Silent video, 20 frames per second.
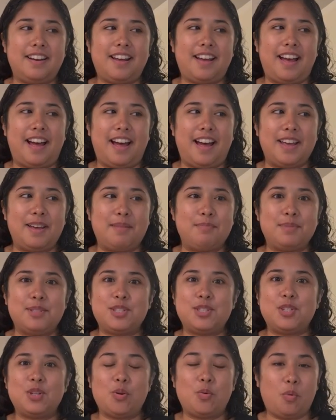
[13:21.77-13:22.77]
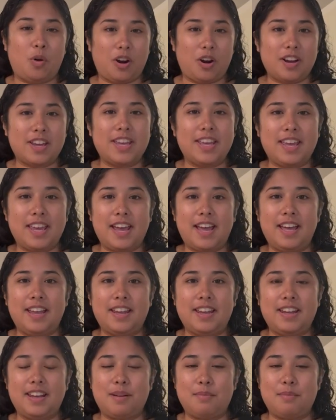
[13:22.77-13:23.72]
I'm still working at and